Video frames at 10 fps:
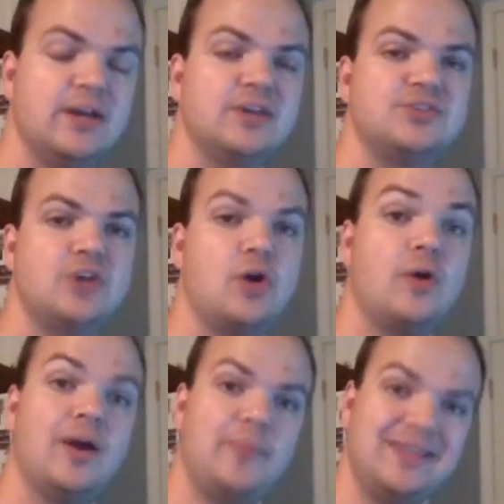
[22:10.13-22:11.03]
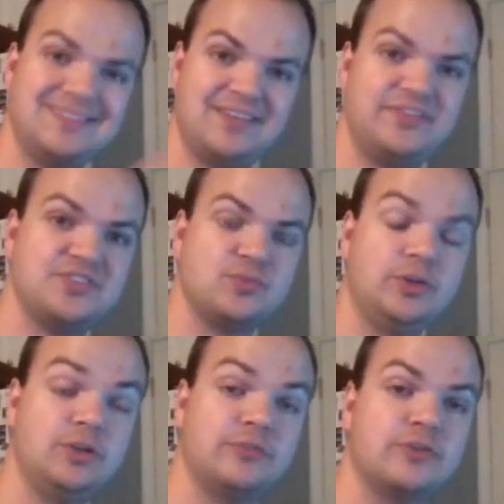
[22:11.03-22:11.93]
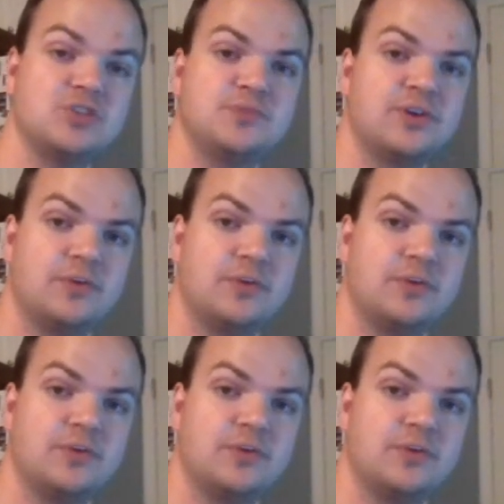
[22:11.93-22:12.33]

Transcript: So basically, if this is one of your first